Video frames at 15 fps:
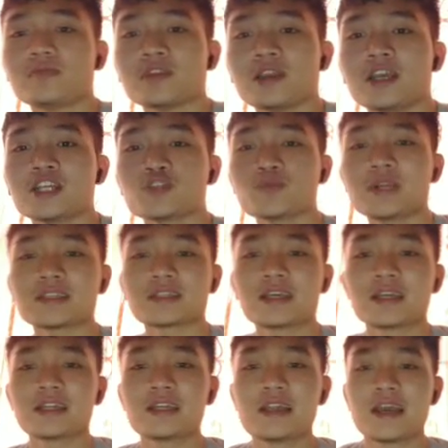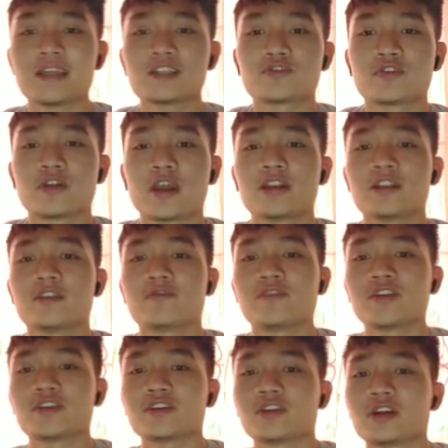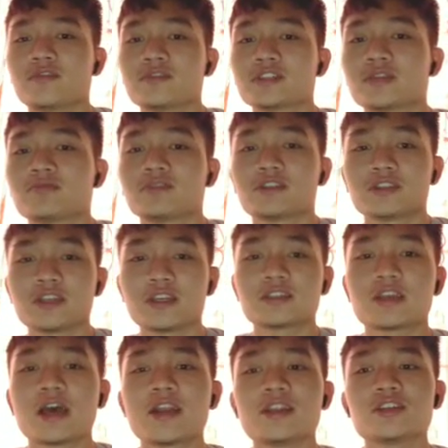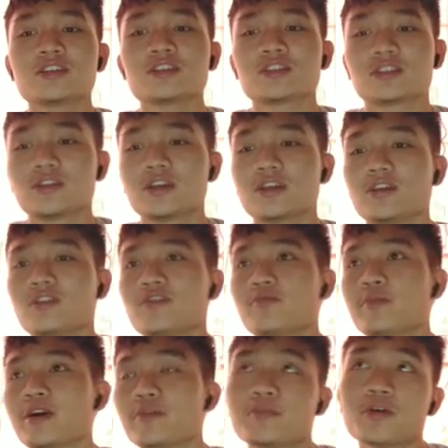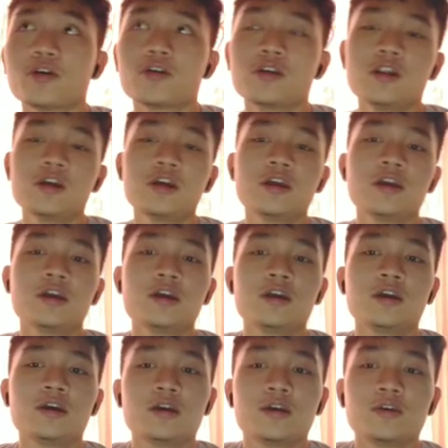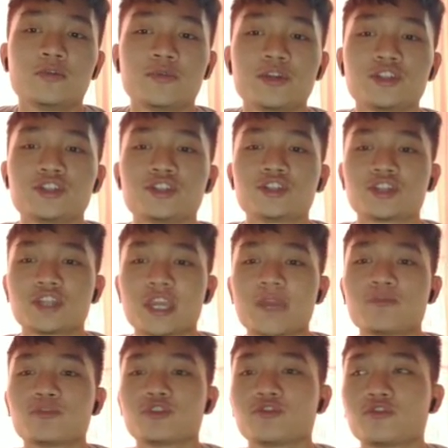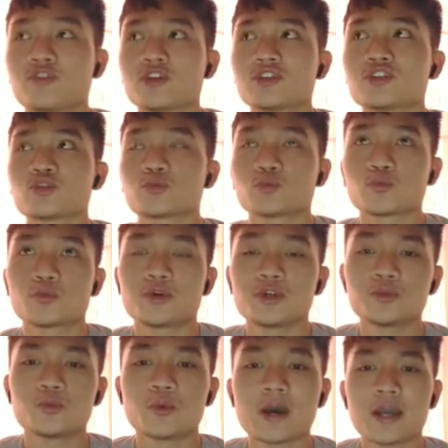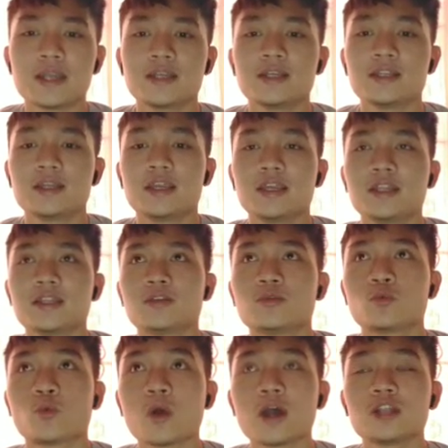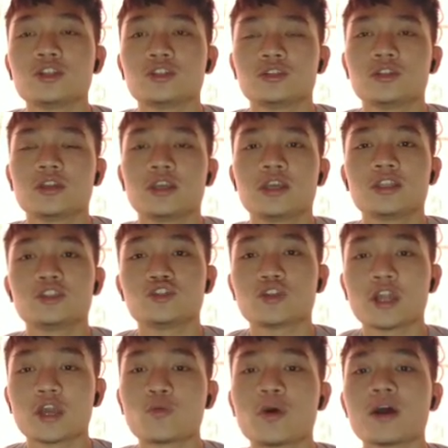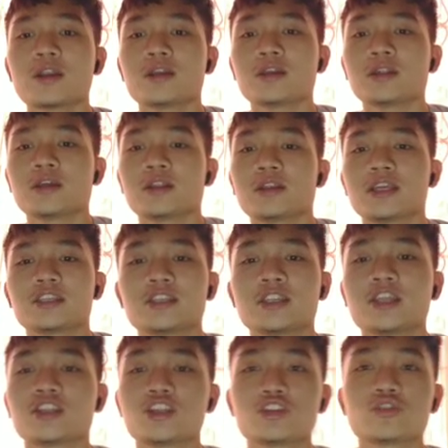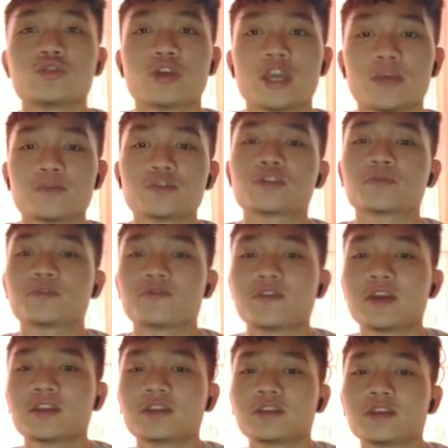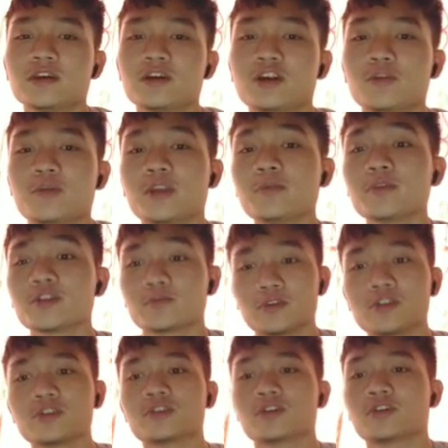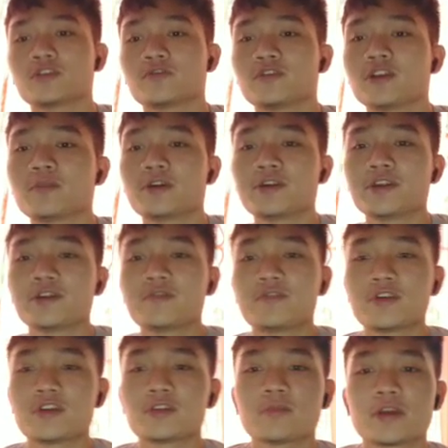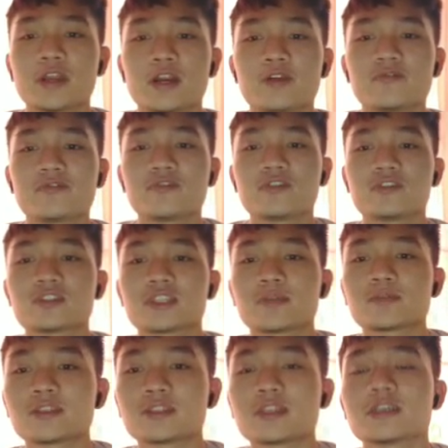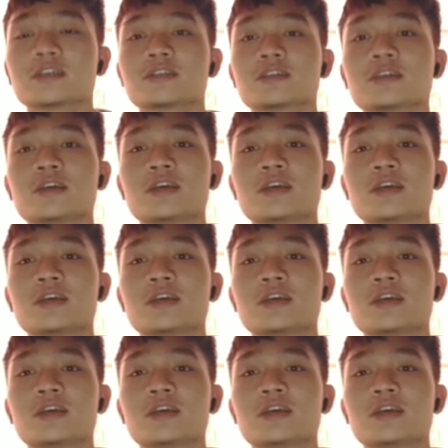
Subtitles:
as well as guidelines for identification of harmful substances. Annex 3 of Marpol, which came to force worldwide in July 1, 1992, aims to prevent or minimize pollution of the marine environment by harmful substances